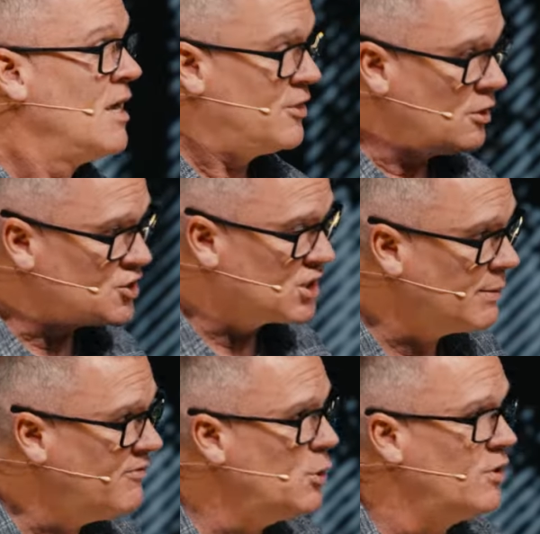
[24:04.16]
There's some
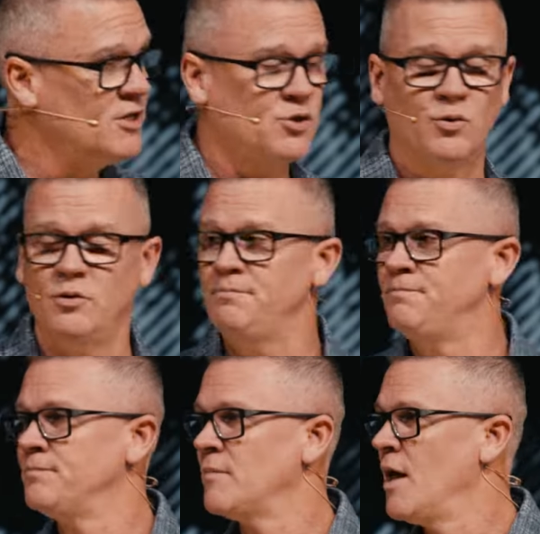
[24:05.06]
of you in this room
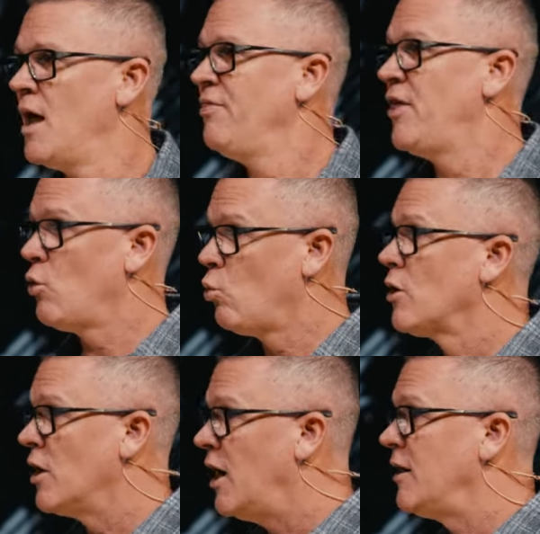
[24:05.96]
that are
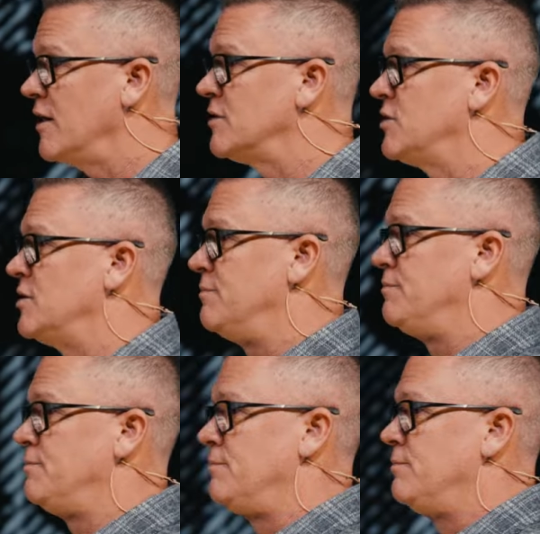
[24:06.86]
workaholics.
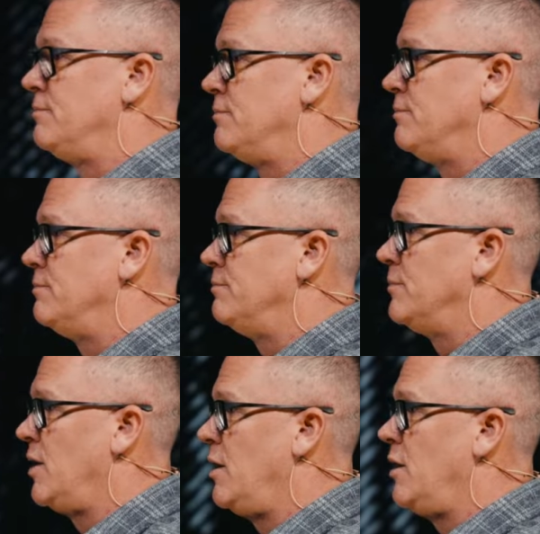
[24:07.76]

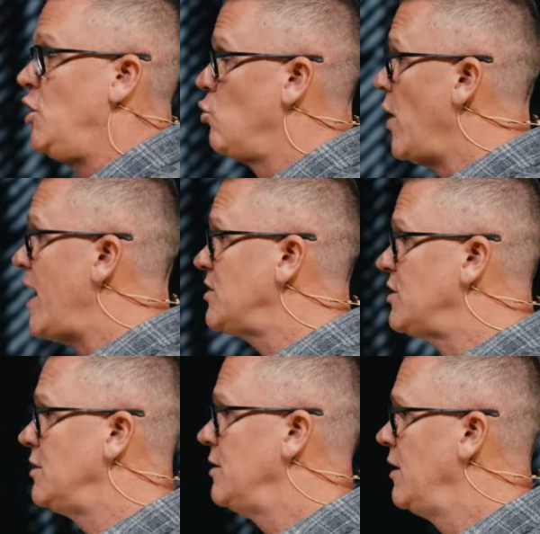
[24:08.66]
You
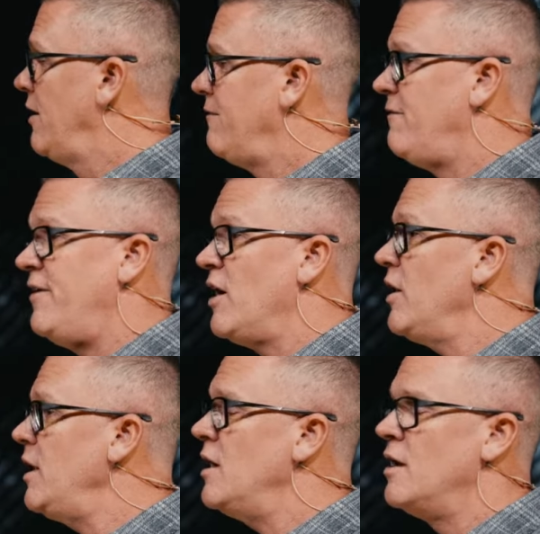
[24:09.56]
rest
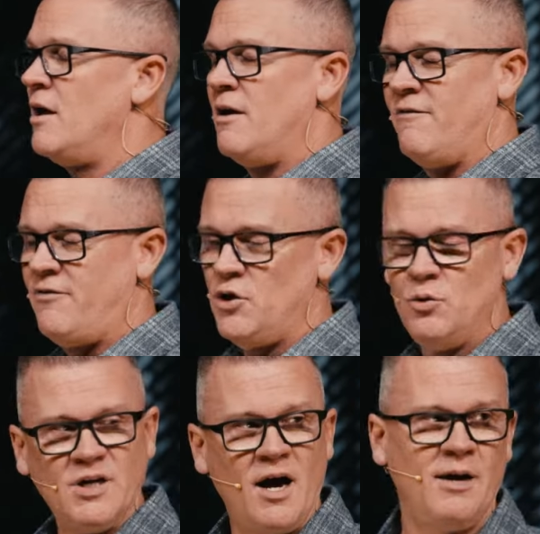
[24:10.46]
very few
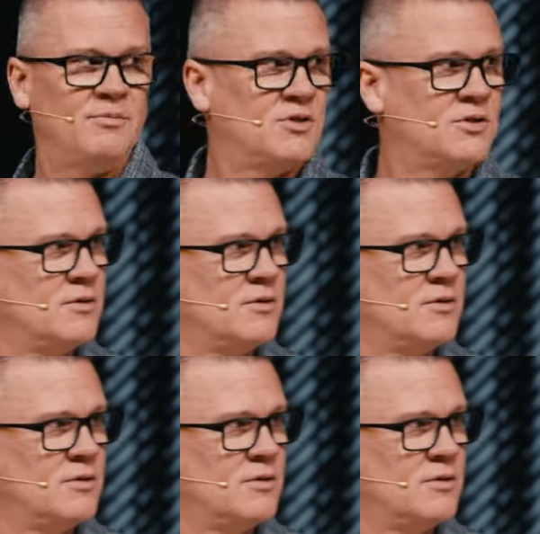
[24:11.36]
times.